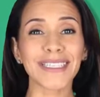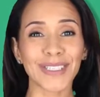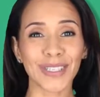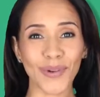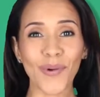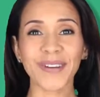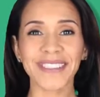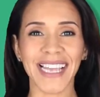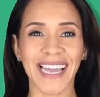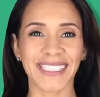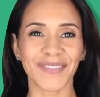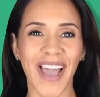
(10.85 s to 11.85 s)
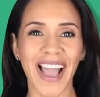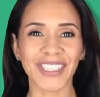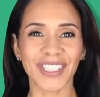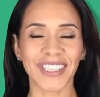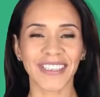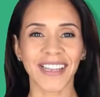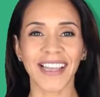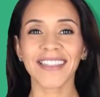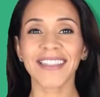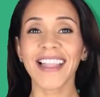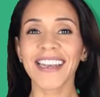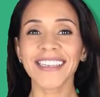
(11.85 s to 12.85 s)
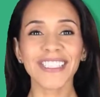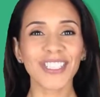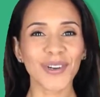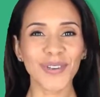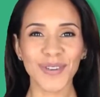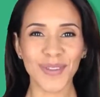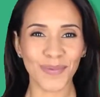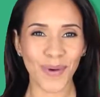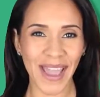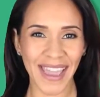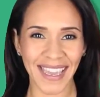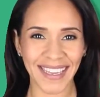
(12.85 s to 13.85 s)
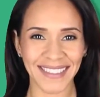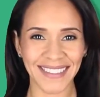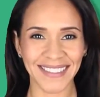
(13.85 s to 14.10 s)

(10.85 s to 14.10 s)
is your satisfaction. Let us show you the way.